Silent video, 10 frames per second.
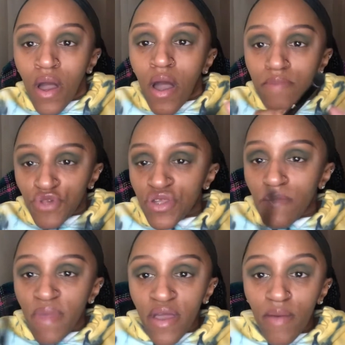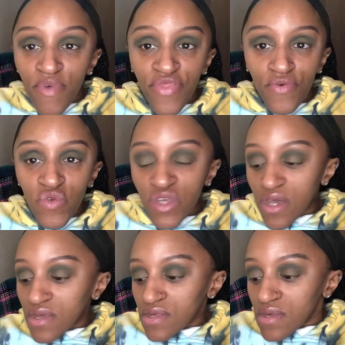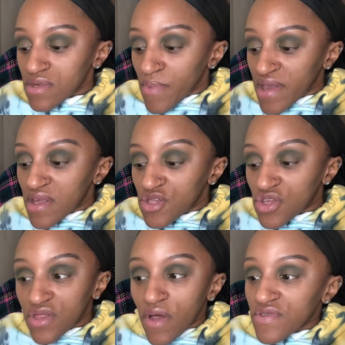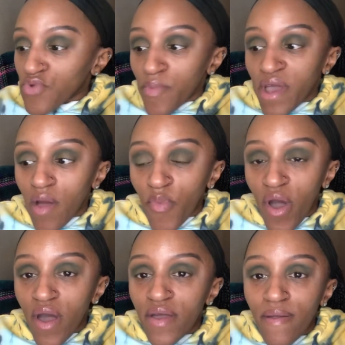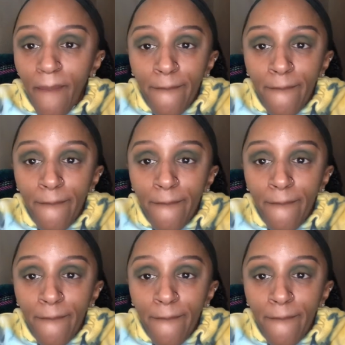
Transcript: I'm just a makeup enthusiast, somebody that just loves to put makeup on.